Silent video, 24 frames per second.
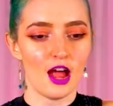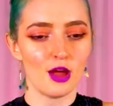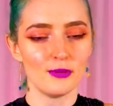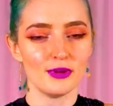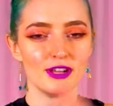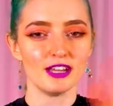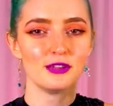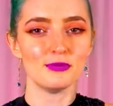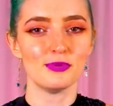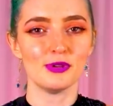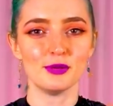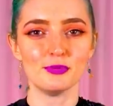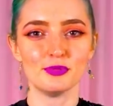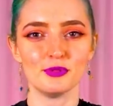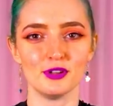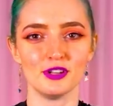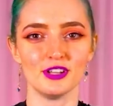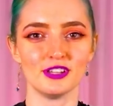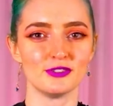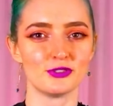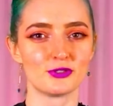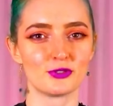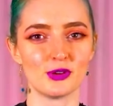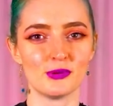how many people
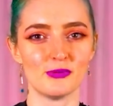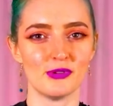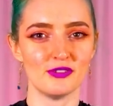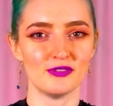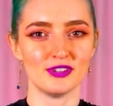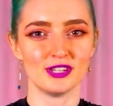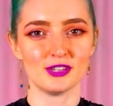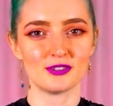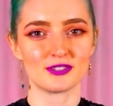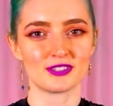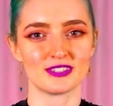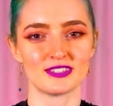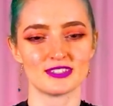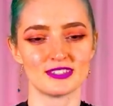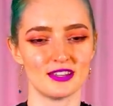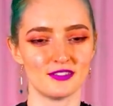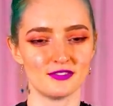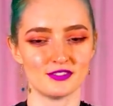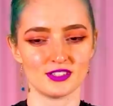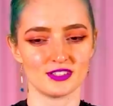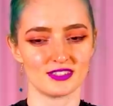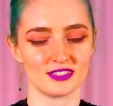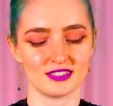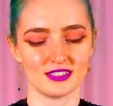enjoy my videos and
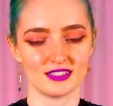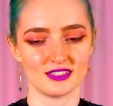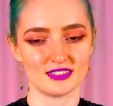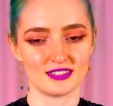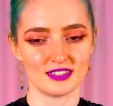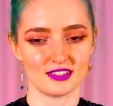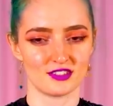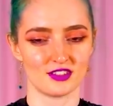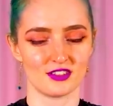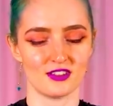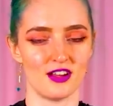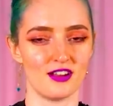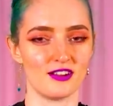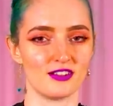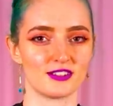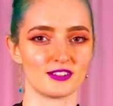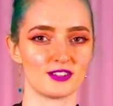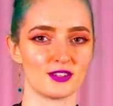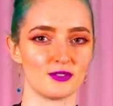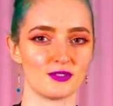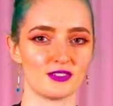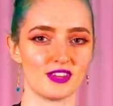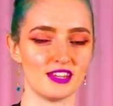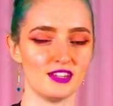stuff just is such an honor,
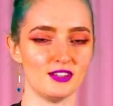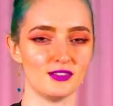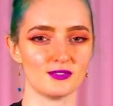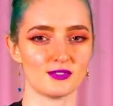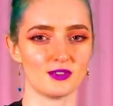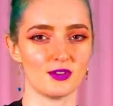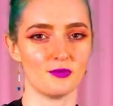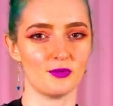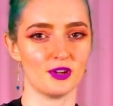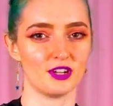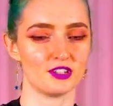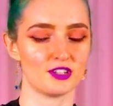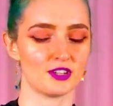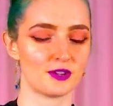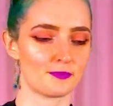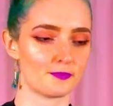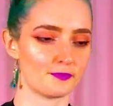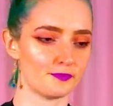so thank you so much.